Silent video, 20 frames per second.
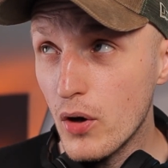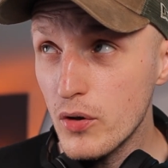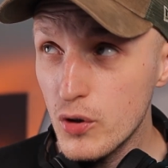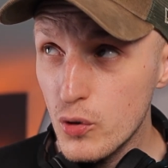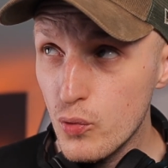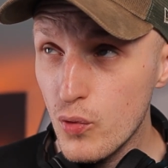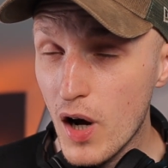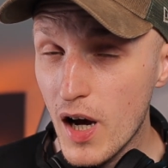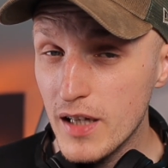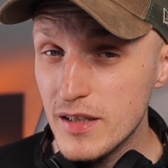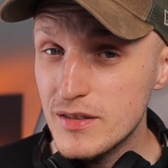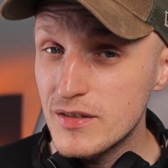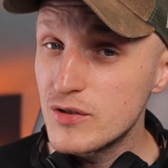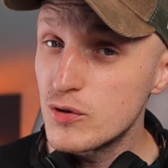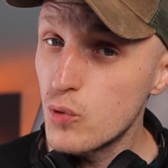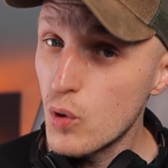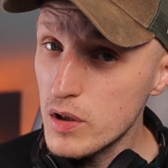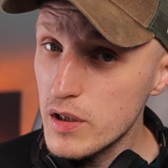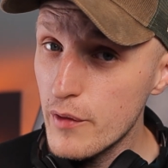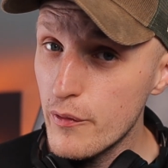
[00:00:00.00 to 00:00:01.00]
otherwise
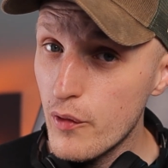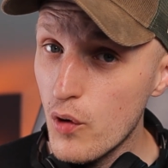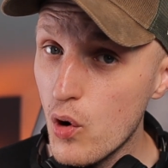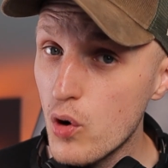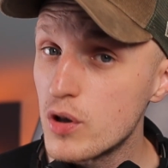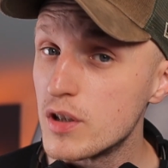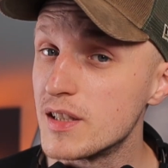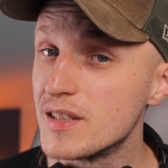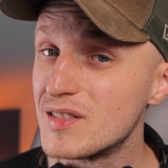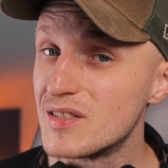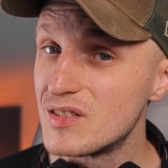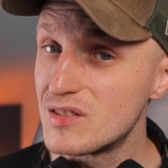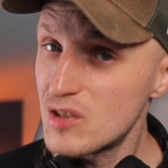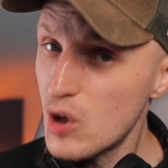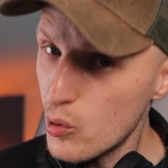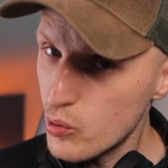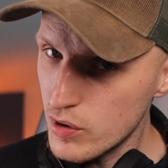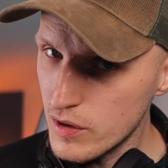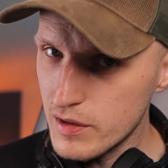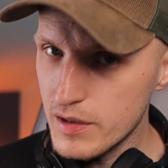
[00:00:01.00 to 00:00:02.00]
24 is
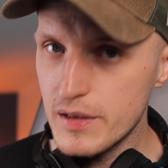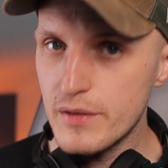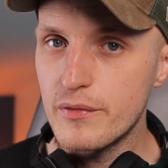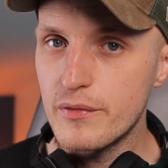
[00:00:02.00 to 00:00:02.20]
totally